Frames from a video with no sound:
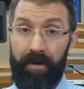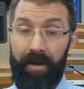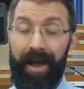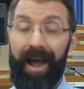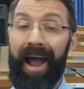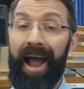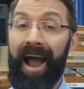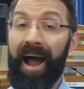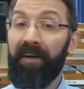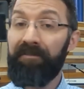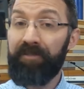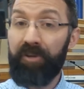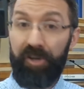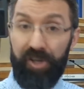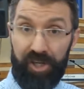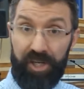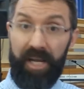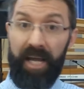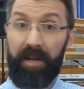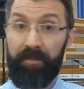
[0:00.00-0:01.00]
after
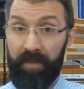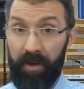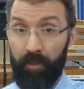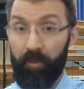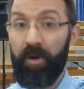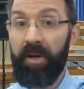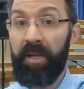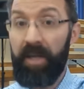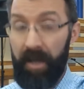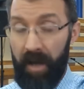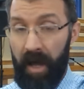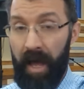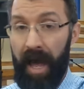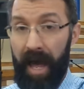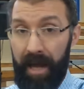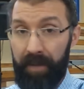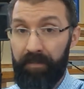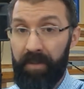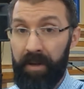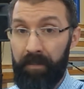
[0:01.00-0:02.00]
she had
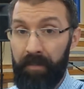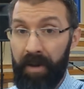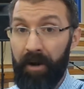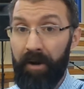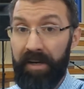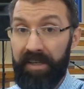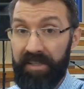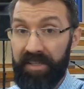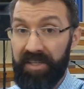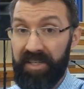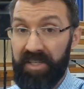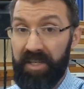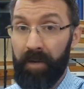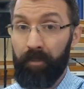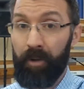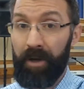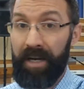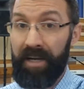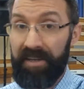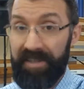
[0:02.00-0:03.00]
been married to
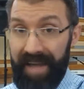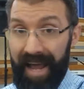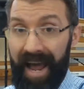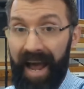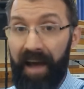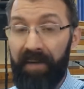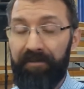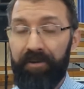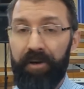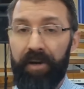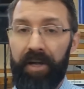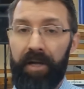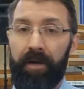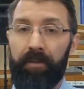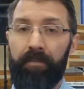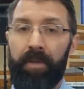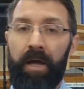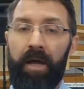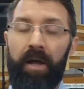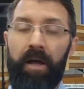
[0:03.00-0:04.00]
someone else after
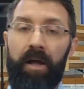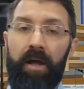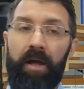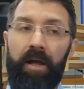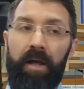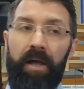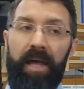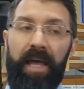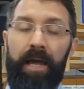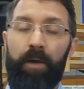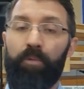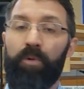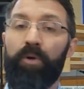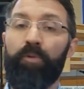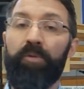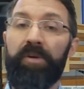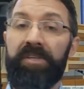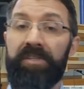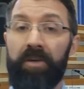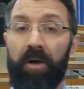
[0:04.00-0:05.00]
him, it would
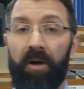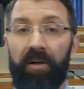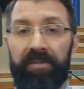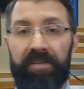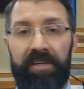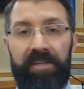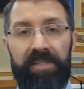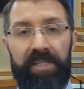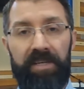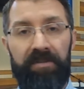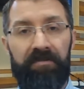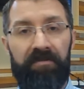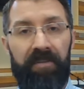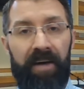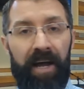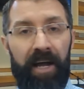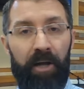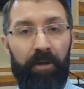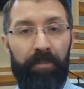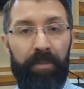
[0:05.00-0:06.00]
result in
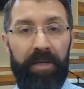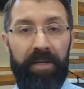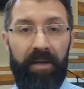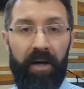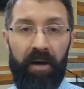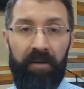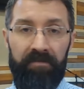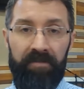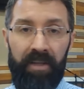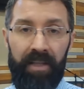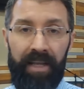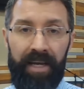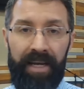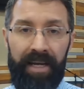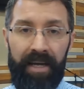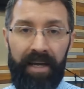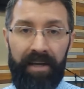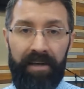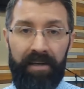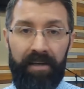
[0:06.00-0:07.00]
defilement of the
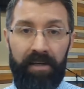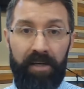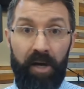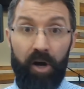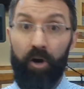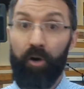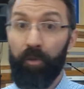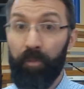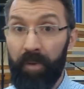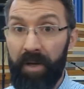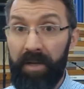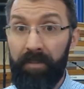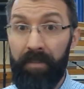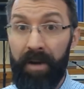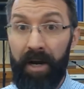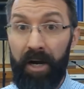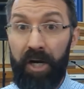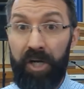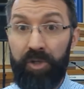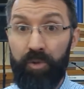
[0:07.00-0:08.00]
land. Her
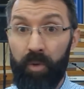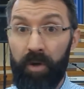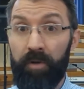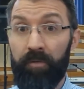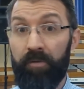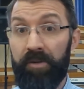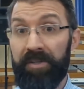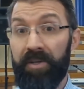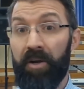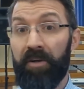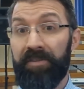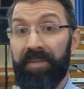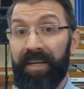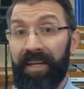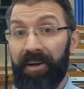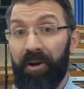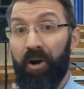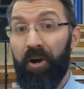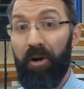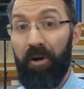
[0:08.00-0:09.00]
remarriage would have resulted
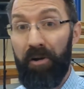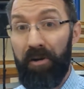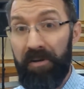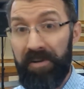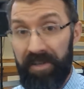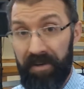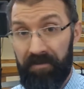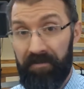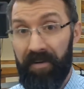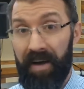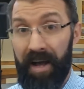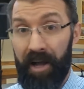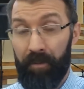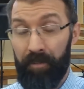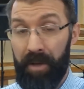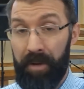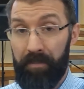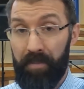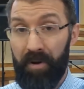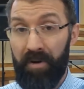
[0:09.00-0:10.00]
in her
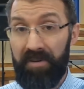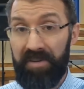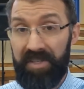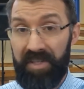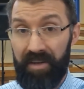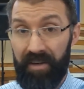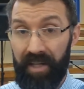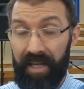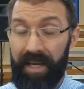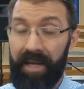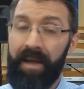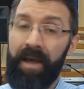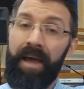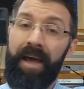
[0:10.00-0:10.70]
defilement personally.